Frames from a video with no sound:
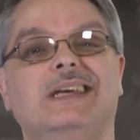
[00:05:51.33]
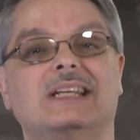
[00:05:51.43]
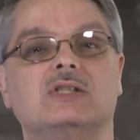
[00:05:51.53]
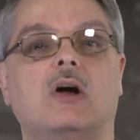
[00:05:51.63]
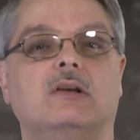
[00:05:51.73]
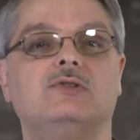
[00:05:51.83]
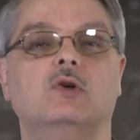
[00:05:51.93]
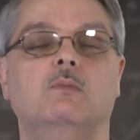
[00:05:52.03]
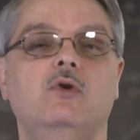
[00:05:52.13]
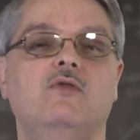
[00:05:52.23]
it is
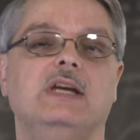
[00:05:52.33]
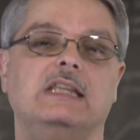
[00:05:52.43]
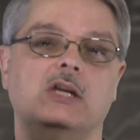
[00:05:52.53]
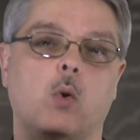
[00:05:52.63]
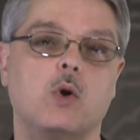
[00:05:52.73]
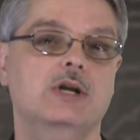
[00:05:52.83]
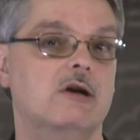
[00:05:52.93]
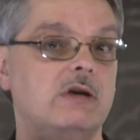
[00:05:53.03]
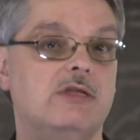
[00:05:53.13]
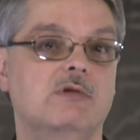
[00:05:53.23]
also moving in the
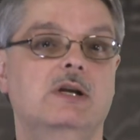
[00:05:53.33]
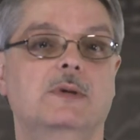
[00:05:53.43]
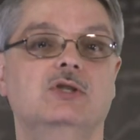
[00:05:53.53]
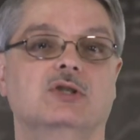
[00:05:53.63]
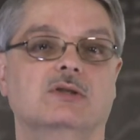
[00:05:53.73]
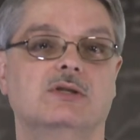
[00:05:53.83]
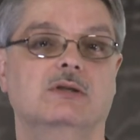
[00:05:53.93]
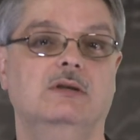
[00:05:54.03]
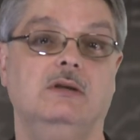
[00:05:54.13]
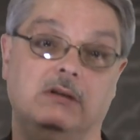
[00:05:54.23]
ordinary 3 dimensions.
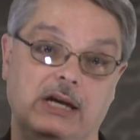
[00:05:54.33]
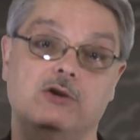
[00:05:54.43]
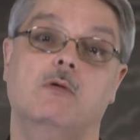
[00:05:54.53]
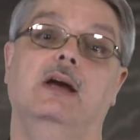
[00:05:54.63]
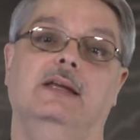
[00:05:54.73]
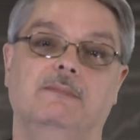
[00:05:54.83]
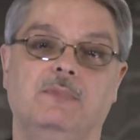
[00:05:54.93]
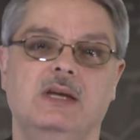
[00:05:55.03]
And you're right.